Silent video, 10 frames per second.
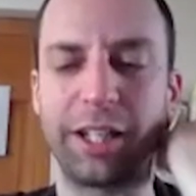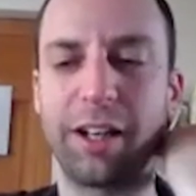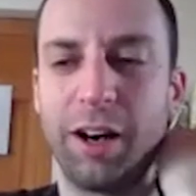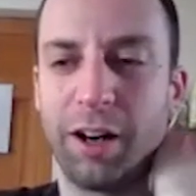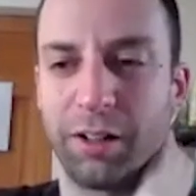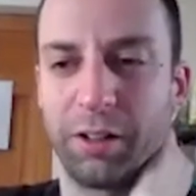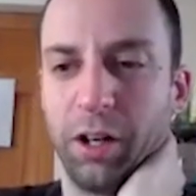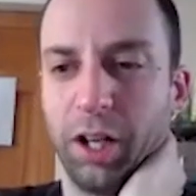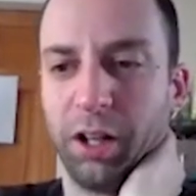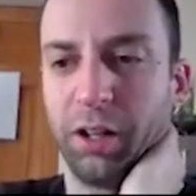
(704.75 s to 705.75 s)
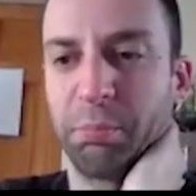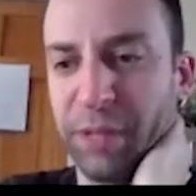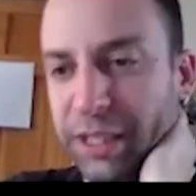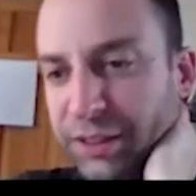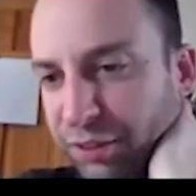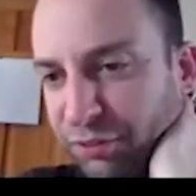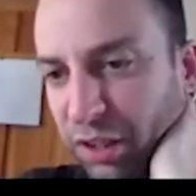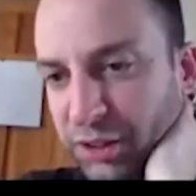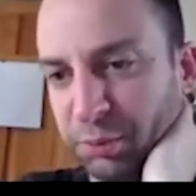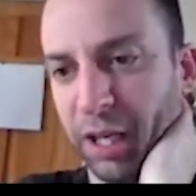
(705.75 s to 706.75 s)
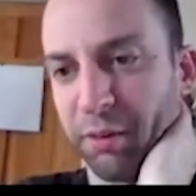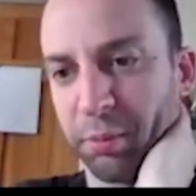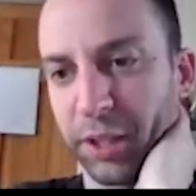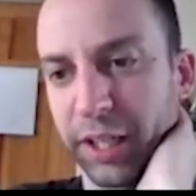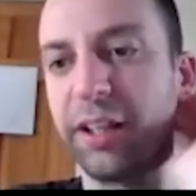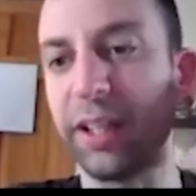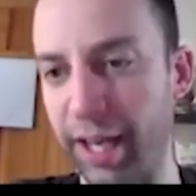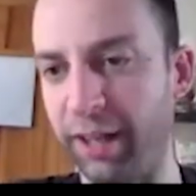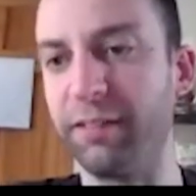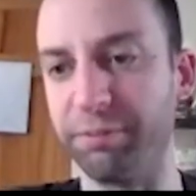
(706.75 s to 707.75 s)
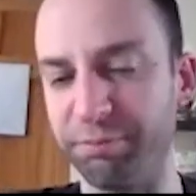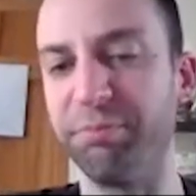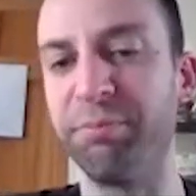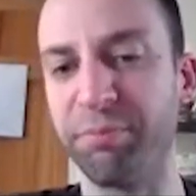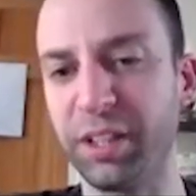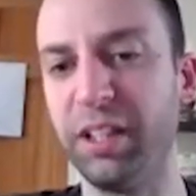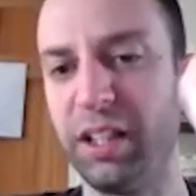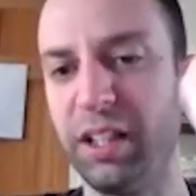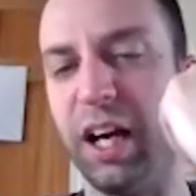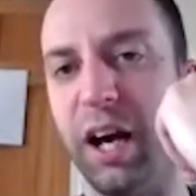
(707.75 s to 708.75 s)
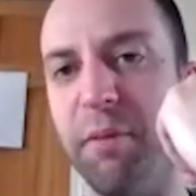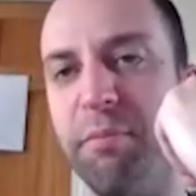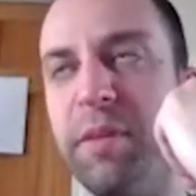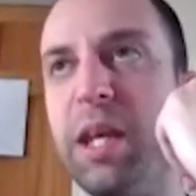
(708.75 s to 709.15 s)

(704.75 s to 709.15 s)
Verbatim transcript: like a harder call. This one is, yeah. Like, yeah. Mm-hmm. Um,